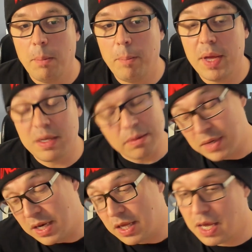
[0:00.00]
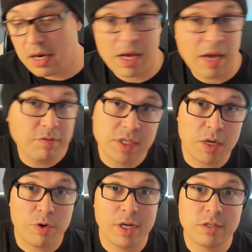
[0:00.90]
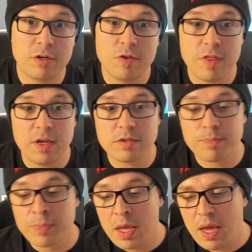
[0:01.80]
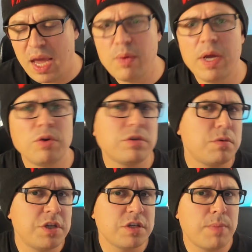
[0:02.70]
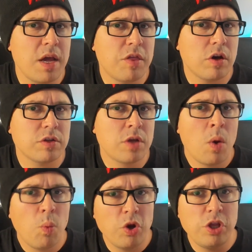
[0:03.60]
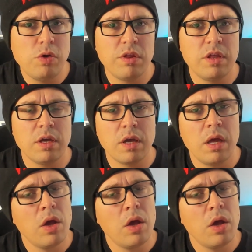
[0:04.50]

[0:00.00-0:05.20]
But then again, I've seen crazier things. Anyway, those were just my thoughts. What do you think?